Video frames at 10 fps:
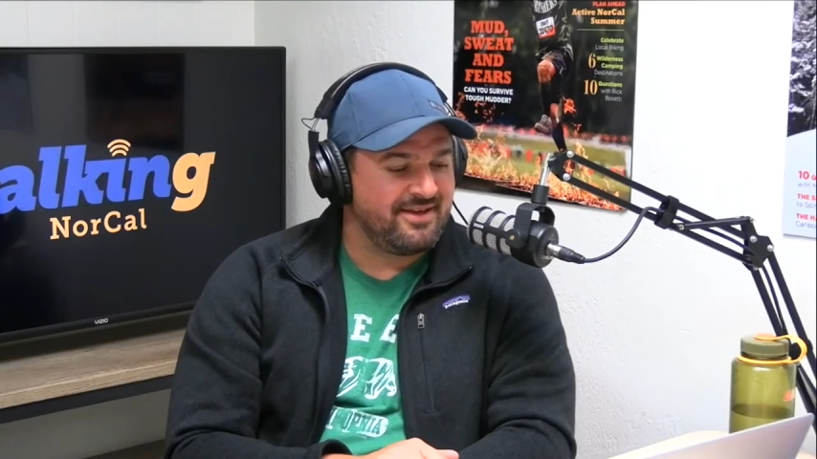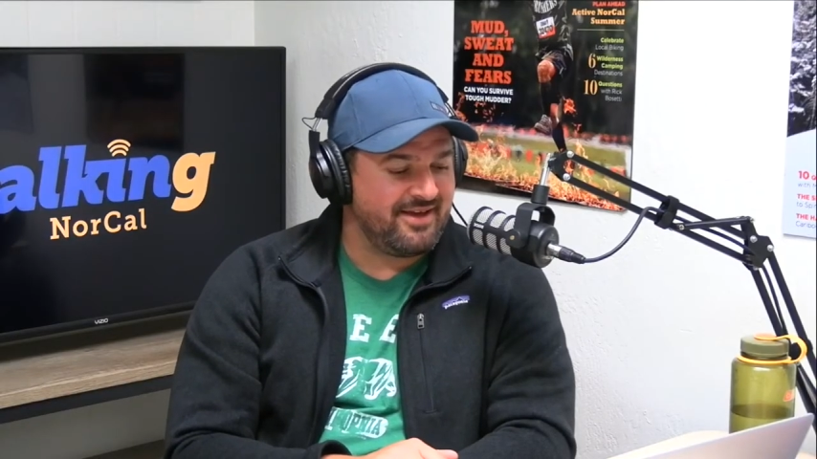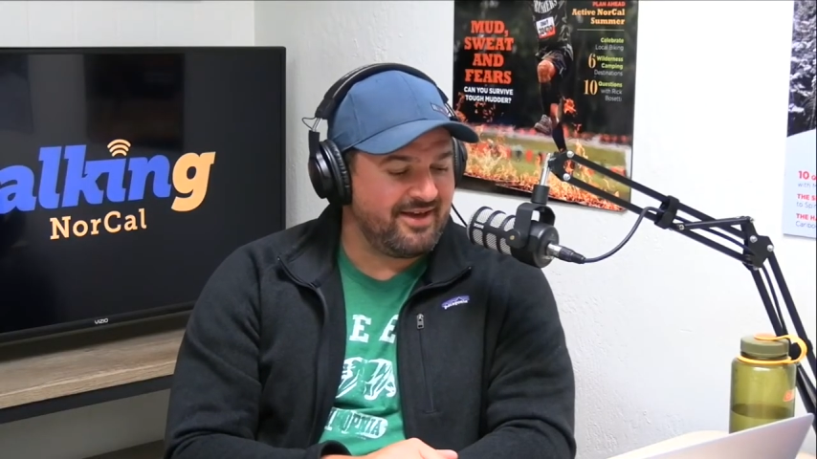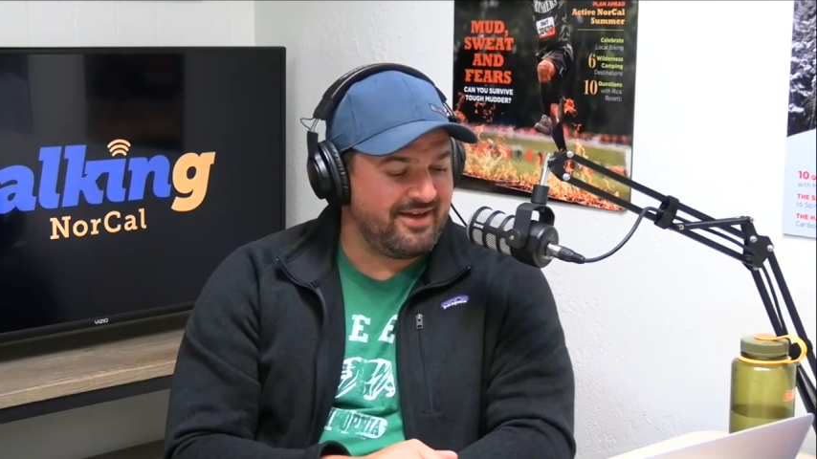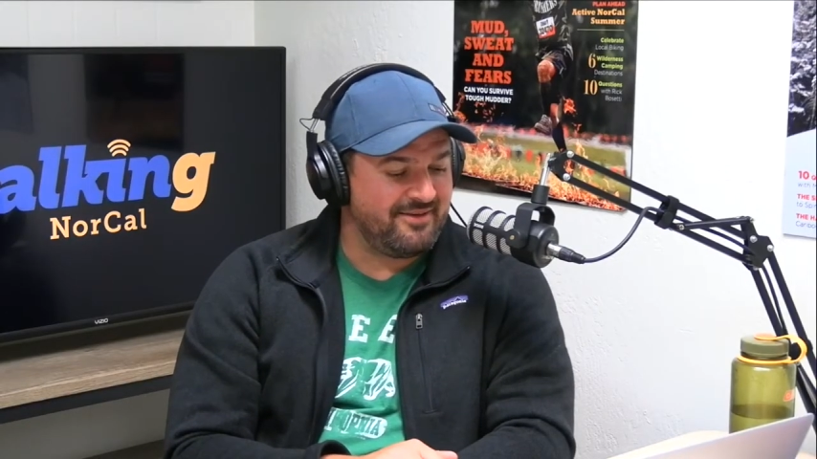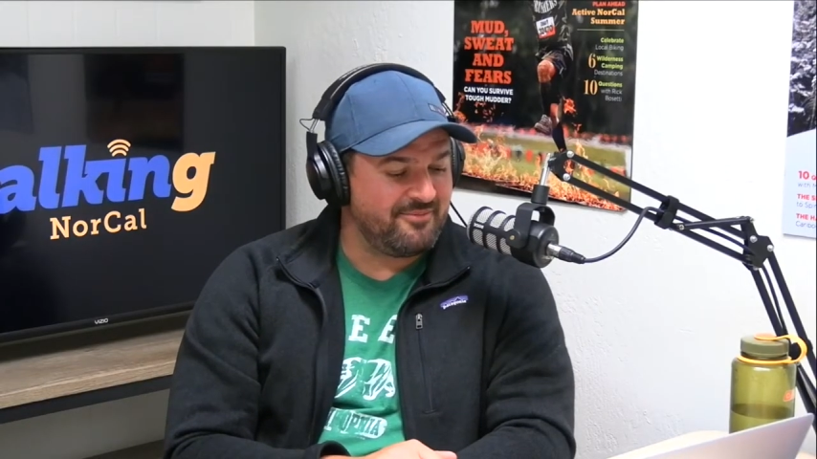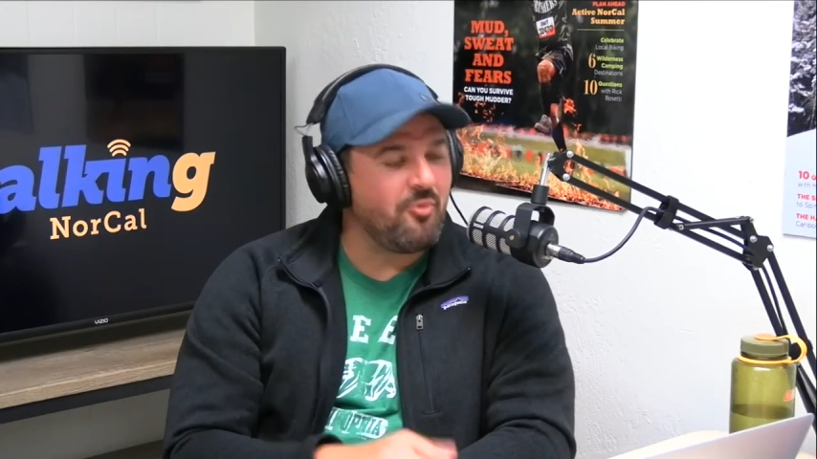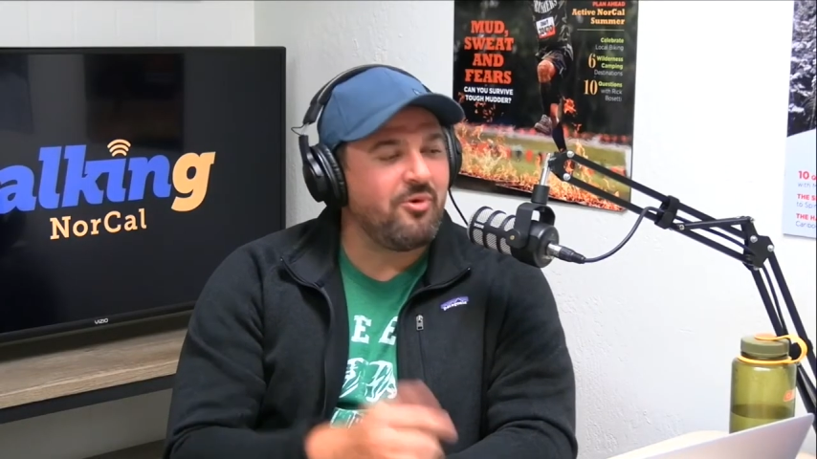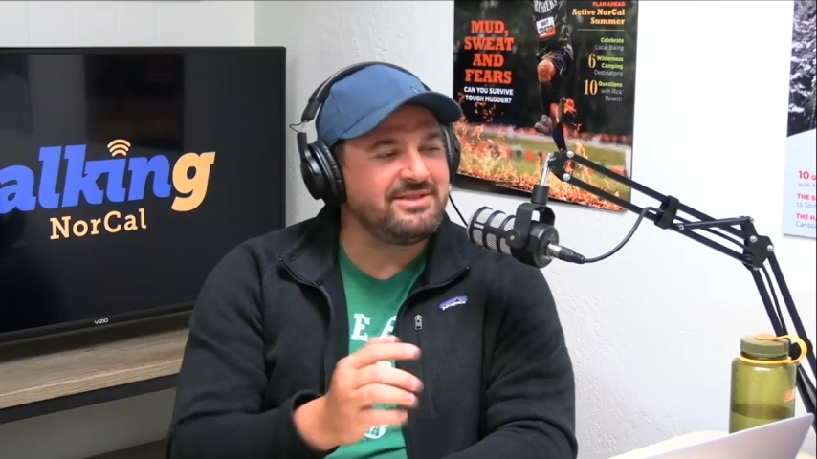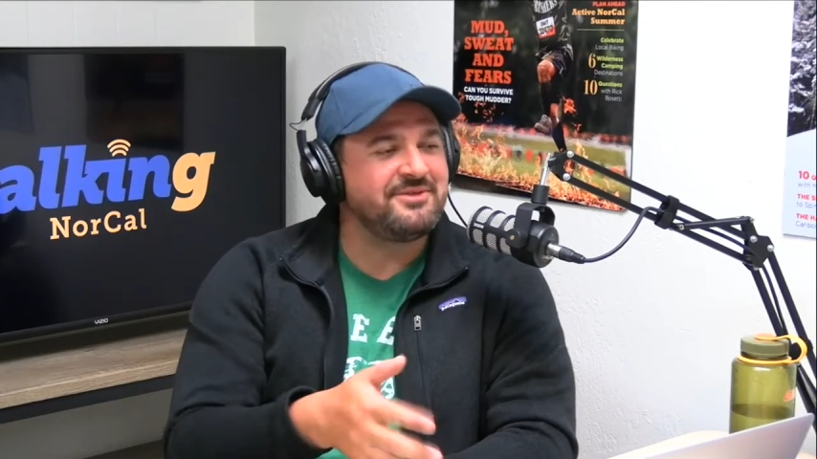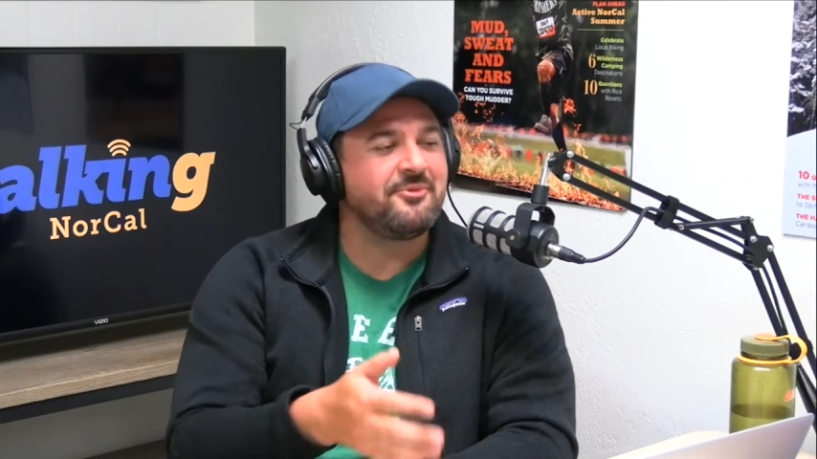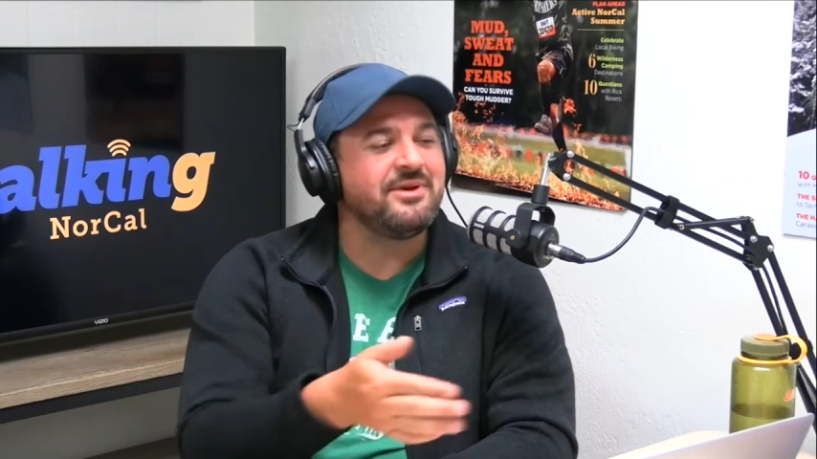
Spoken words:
What's